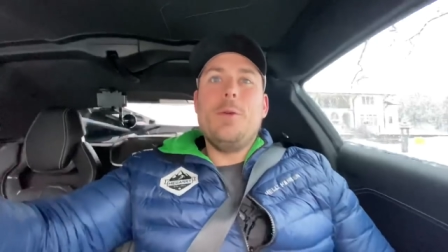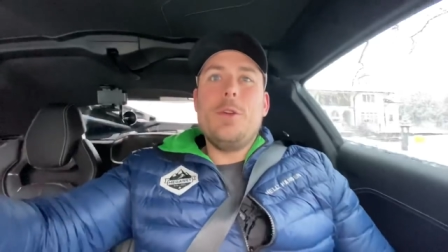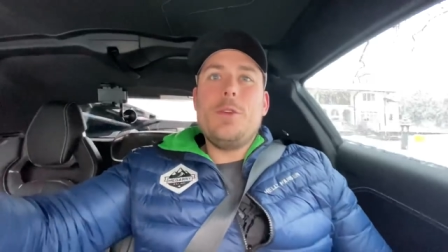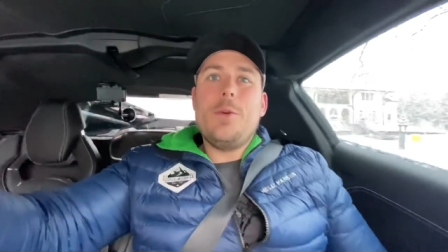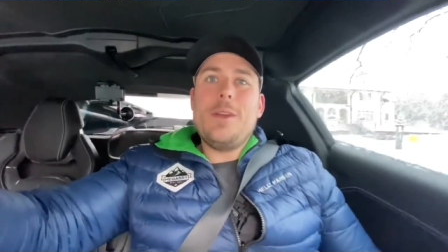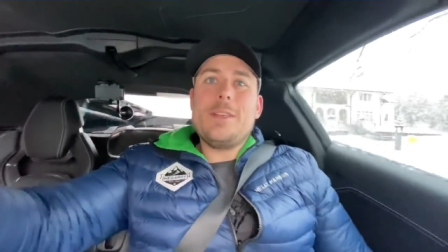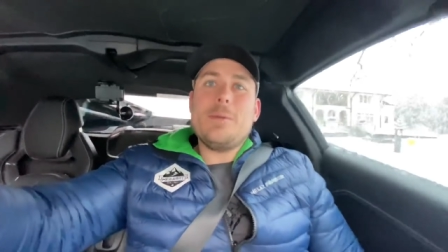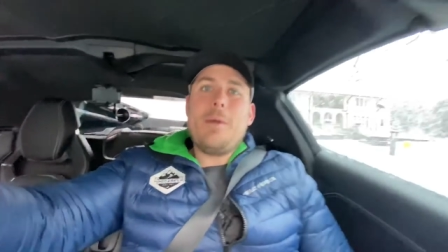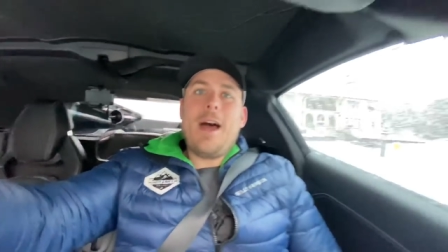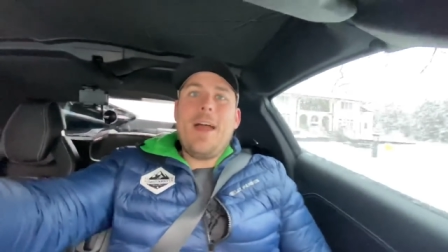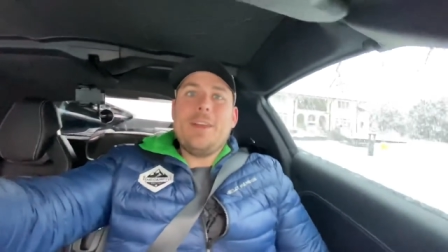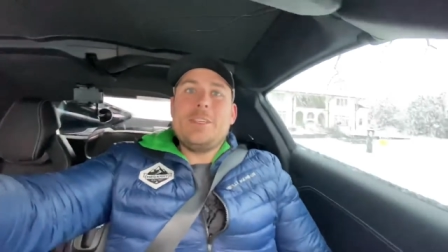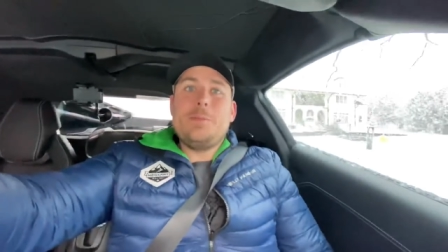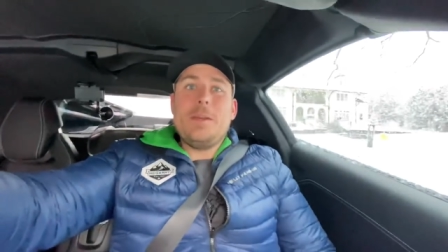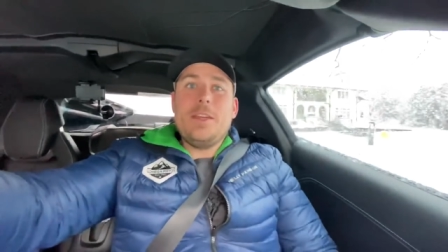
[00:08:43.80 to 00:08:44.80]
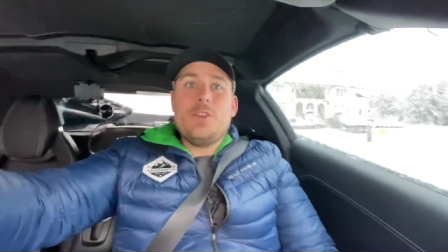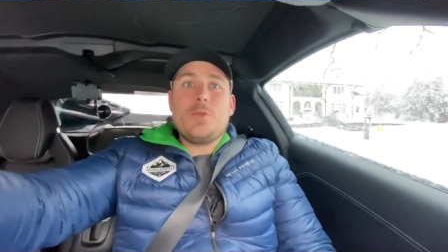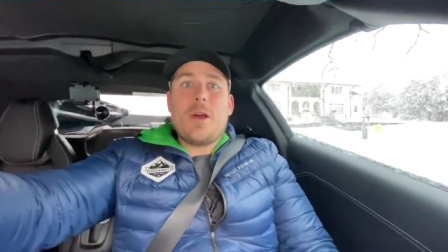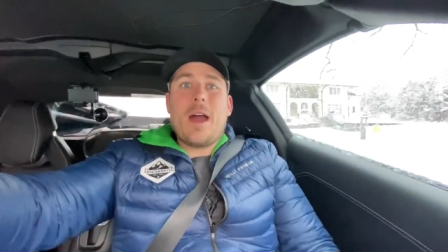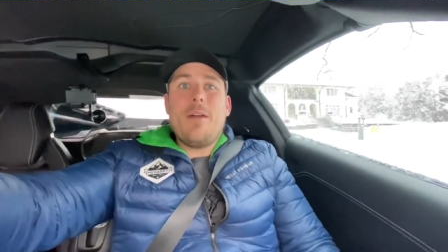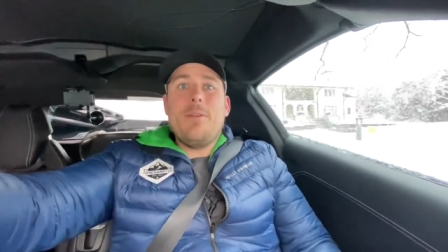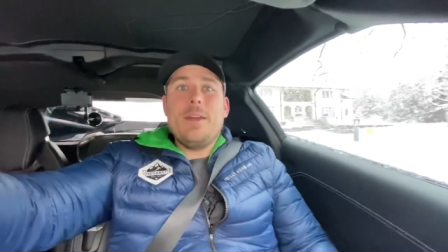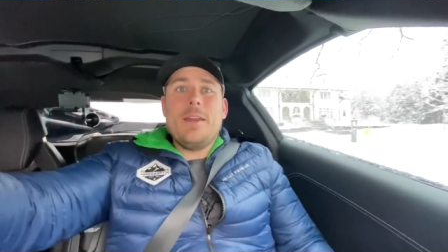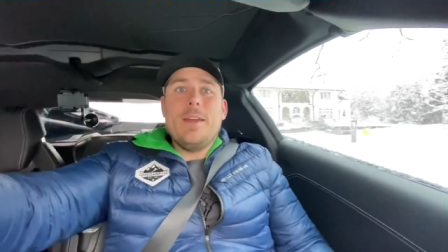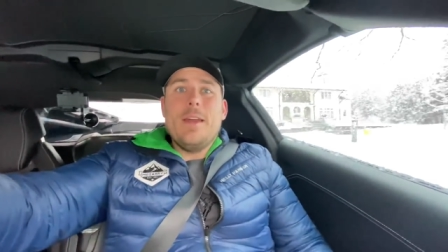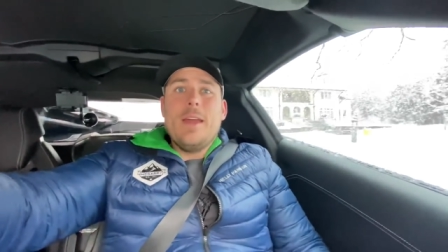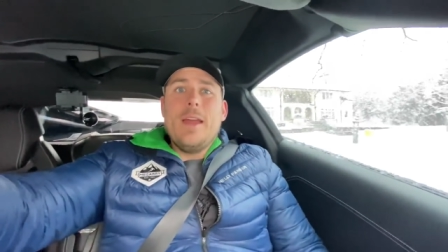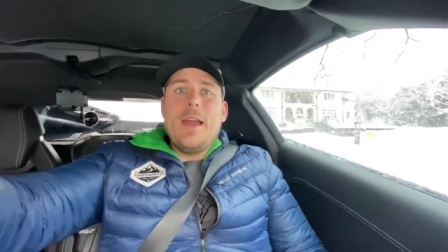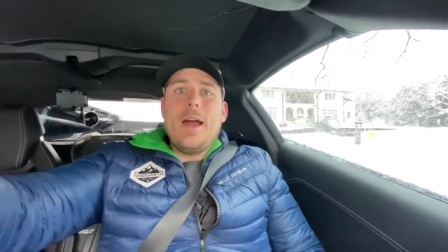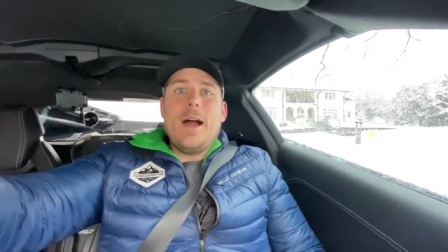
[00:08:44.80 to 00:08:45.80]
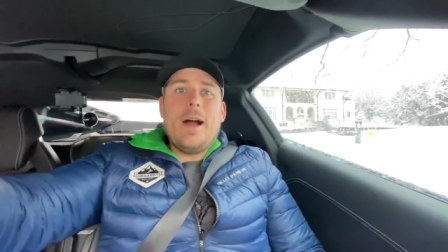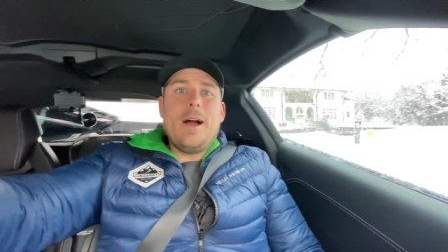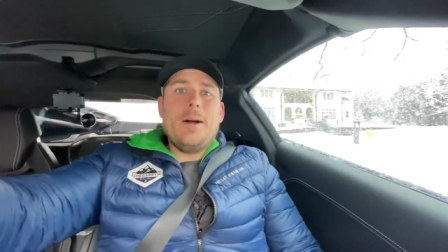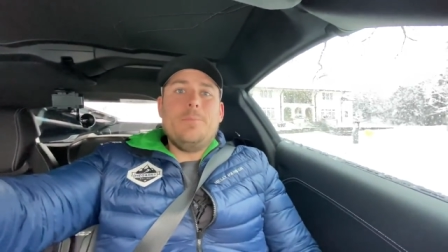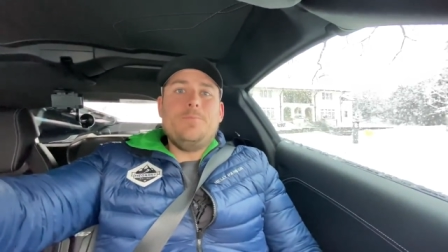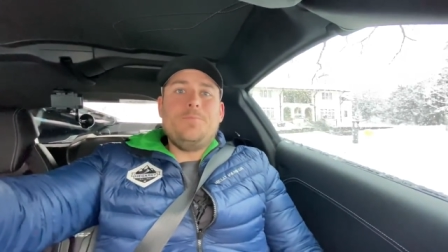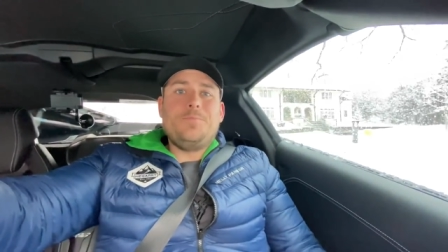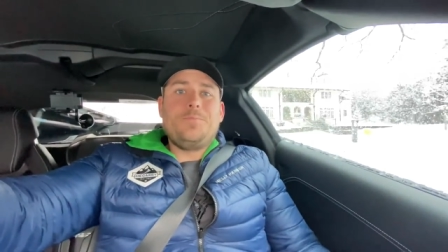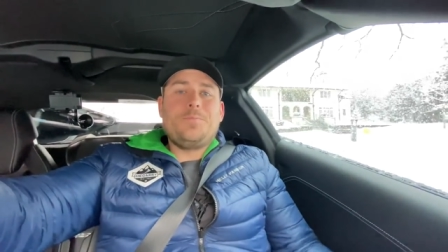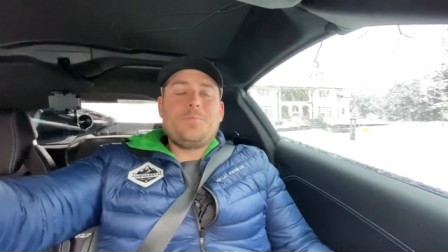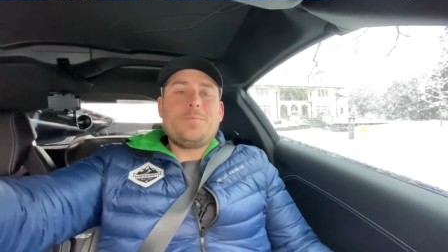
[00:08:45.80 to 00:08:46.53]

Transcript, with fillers: were doing some high speed driving, um,